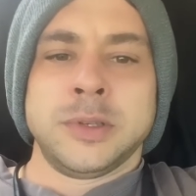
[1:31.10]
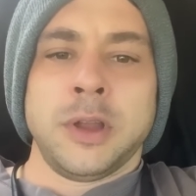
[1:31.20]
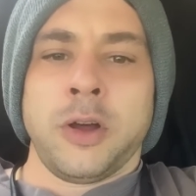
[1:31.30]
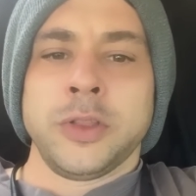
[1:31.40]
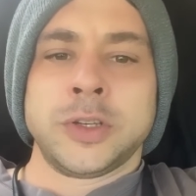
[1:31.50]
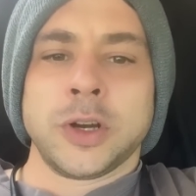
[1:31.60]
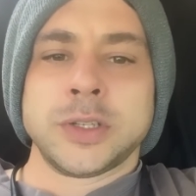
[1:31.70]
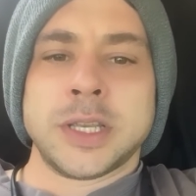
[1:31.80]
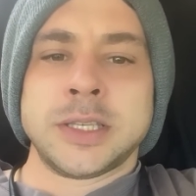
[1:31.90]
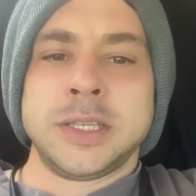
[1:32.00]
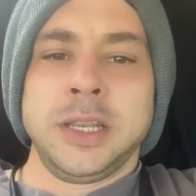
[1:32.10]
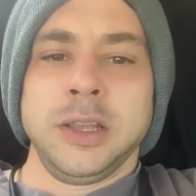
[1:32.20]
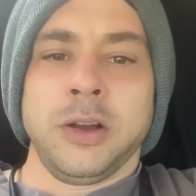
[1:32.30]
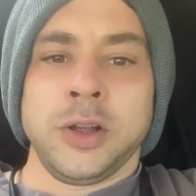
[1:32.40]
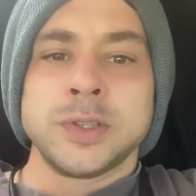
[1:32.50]
all the charts I
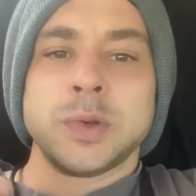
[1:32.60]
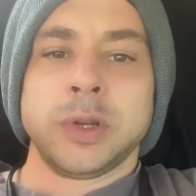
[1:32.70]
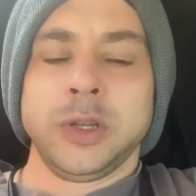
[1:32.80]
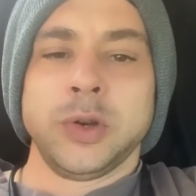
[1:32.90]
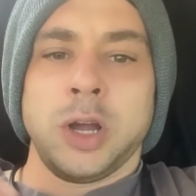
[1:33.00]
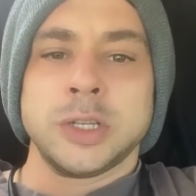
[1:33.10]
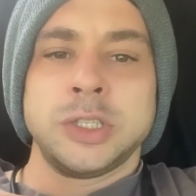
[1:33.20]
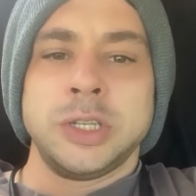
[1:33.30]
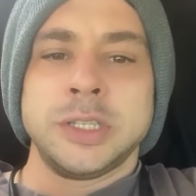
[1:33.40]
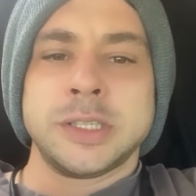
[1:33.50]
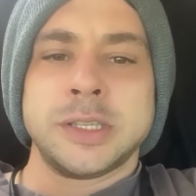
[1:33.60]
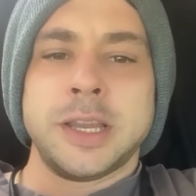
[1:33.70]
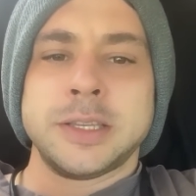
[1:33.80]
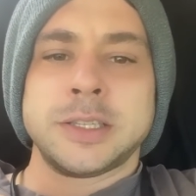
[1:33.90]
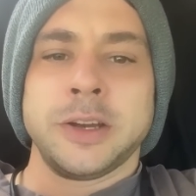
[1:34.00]
see also include oxygen as a
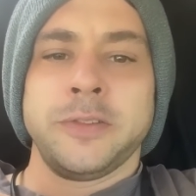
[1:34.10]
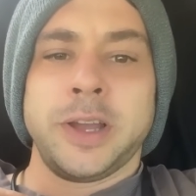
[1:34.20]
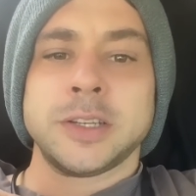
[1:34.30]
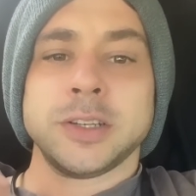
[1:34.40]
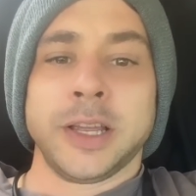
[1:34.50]
necessary factor.